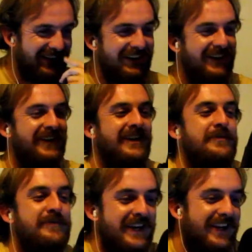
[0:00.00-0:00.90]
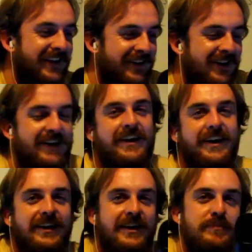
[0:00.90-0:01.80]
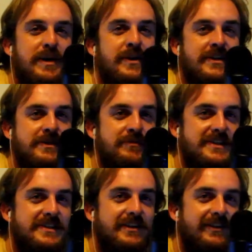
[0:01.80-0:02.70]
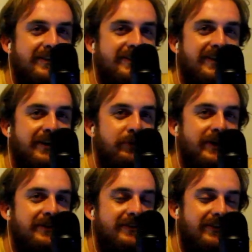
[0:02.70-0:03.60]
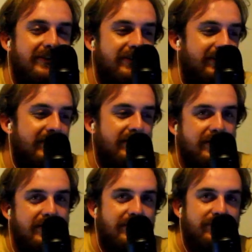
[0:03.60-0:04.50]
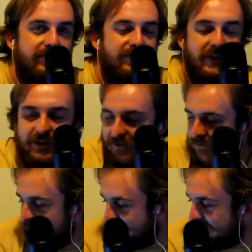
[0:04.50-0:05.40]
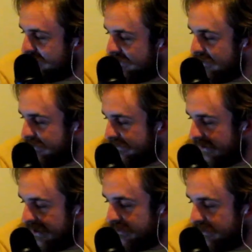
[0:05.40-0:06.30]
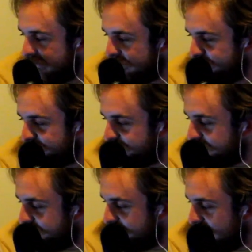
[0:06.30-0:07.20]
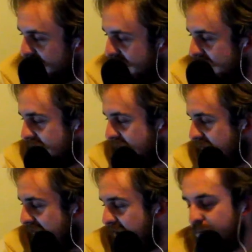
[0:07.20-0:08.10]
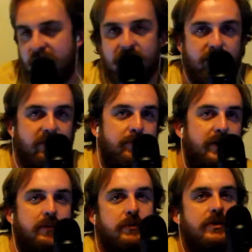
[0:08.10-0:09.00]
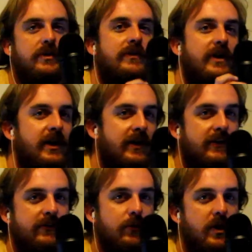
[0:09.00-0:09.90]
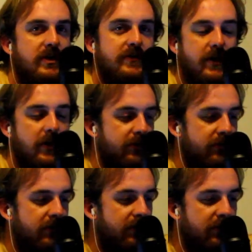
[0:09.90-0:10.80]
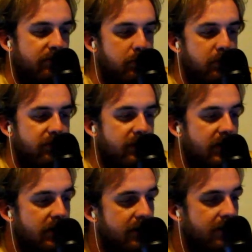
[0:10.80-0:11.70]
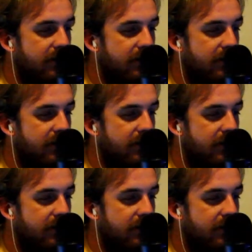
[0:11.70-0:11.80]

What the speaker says: Oh man. Okay. Maybe I did miss it just a little bit. Just a fuck. What is that? What was that noise? That was a loud noise. Whatever. It's just my computer saying it has no antivirus on it. It's probably fine.